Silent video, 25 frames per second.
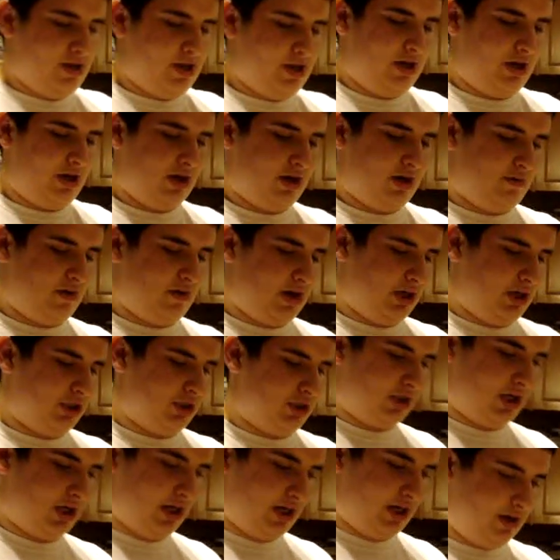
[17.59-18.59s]
you're going to want to
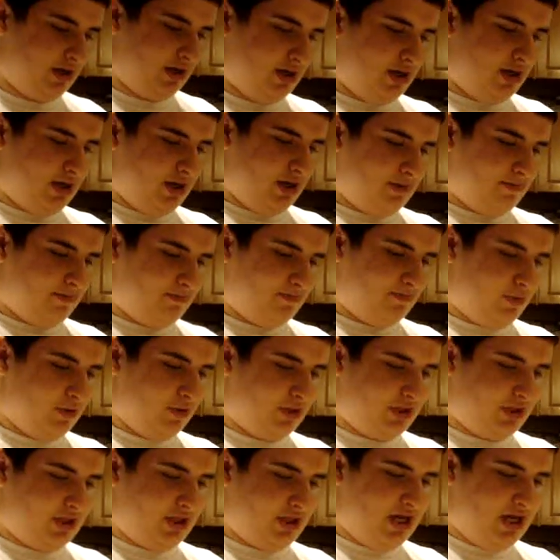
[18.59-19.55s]
just kind of put